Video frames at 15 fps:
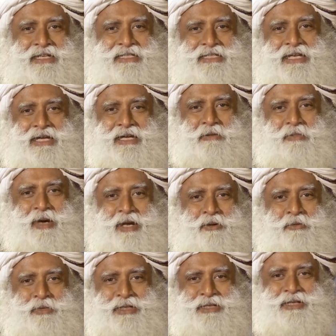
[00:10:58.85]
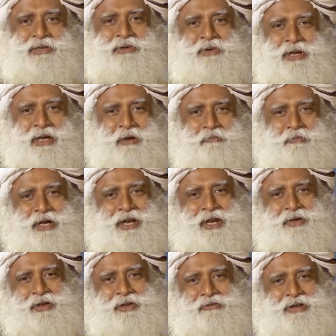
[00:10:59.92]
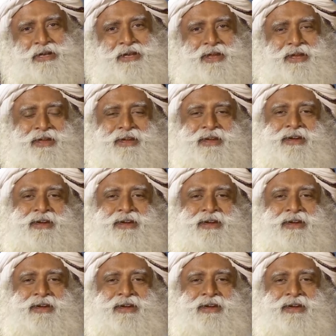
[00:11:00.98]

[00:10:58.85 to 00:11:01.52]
it's like a barometer going up and down every day,